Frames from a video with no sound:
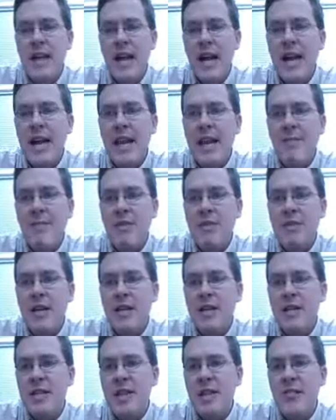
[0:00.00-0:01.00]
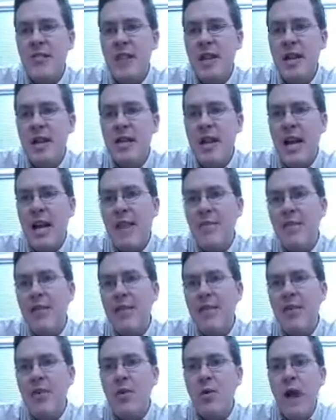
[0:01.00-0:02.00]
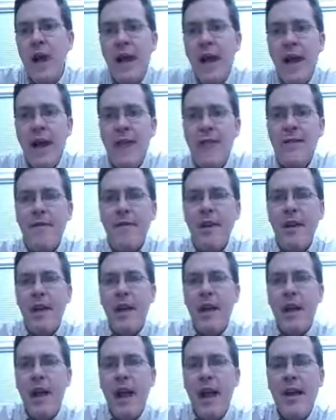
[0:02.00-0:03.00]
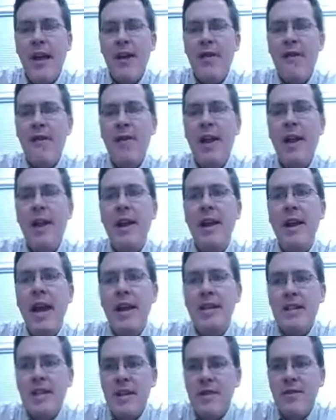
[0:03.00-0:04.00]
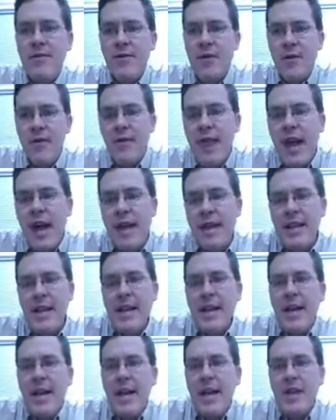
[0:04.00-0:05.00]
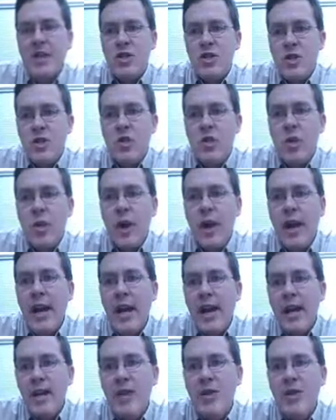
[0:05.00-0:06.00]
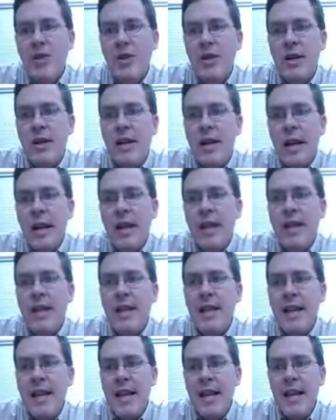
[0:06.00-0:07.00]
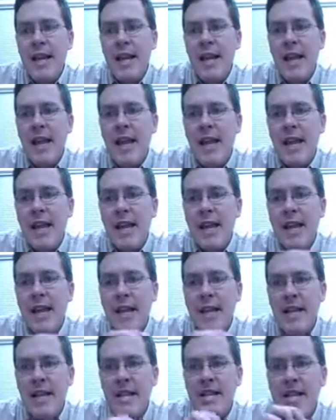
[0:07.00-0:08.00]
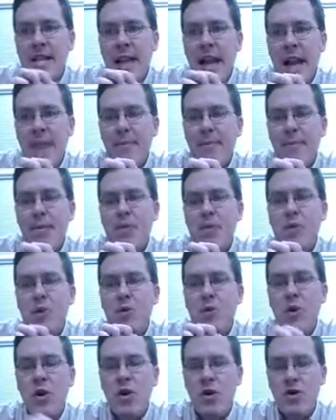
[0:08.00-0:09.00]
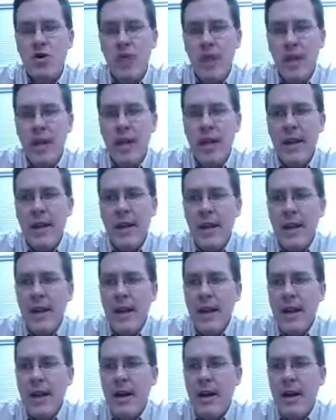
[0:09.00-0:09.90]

and ignite at precisely the right time. But if you have a gasoline fuel that is too quick to ignite, then the ignition happens too early